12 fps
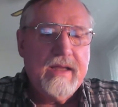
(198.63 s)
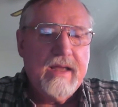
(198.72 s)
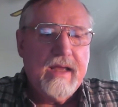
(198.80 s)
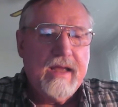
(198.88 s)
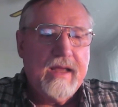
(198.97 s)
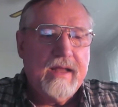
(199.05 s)

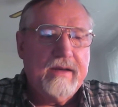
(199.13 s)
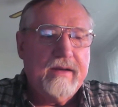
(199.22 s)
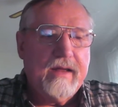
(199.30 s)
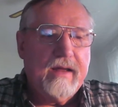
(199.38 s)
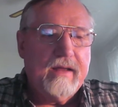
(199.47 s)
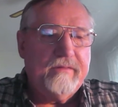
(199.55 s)
And
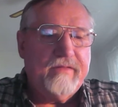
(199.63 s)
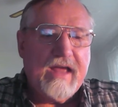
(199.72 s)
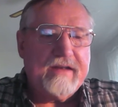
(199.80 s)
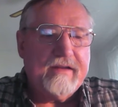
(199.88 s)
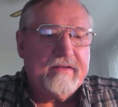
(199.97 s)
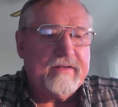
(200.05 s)
if
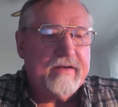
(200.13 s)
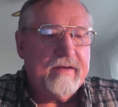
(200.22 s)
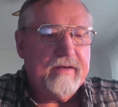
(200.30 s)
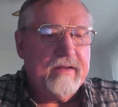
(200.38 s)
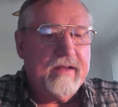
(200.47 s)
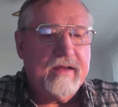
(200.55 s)
that
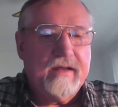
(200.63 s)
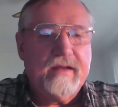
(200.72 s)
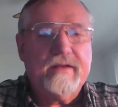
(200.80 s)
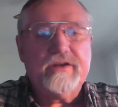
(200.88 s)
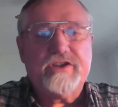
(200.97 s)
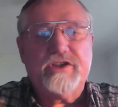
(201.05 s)
doesn't
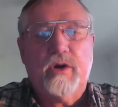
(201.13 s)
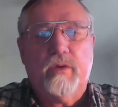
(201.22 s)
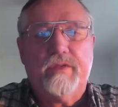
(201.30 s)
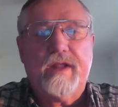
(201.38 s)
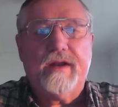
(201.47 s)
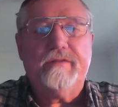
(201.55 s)

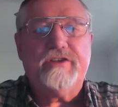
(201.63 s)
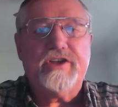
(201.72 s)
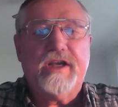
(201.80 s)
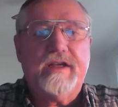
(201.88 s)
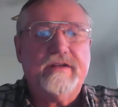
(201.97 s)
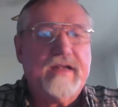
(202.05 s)
show that I've
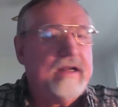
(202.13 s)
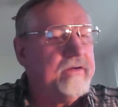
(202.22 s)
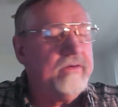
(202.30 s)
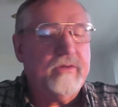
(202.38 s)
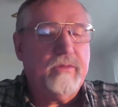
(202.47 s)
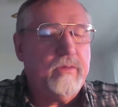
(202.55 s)
changed, I
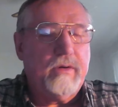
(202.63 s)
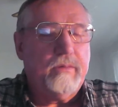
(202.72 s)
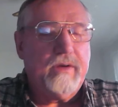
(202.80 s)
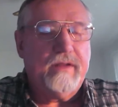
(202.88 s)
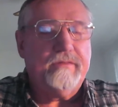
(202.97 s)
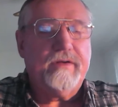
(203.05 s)
don't know what
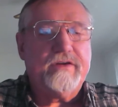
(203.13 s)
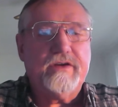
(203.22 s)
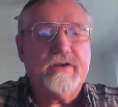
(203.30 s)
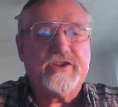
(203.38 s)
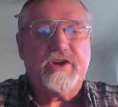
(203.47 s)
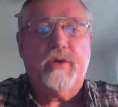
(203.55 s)
will ever
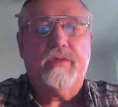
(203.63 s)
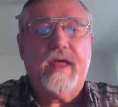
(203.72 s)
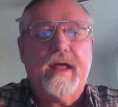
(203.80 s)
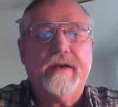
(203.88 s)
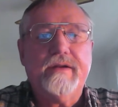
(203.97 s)
show that.